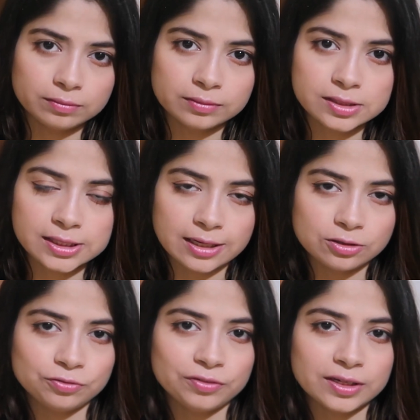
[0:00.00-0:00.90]
staying
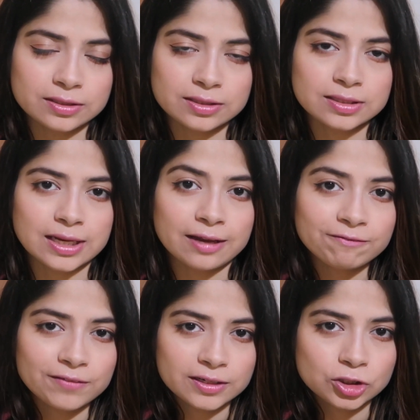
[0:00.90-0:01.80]

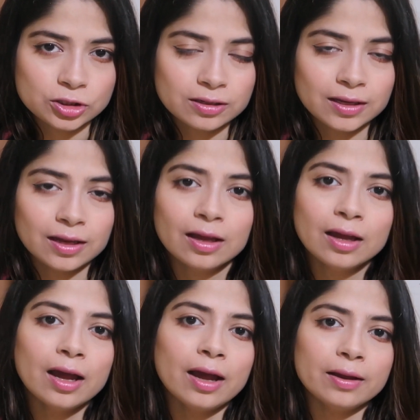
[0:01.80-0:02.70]
fit journey,
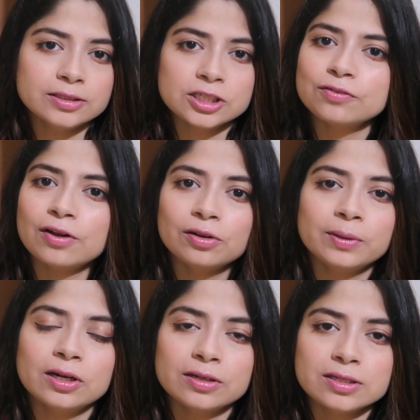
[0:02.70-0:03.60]
just follow
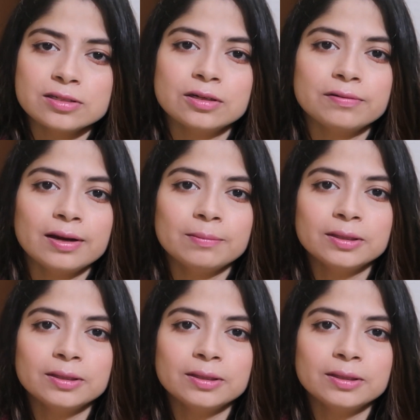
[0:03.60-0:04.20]
me on Instagram.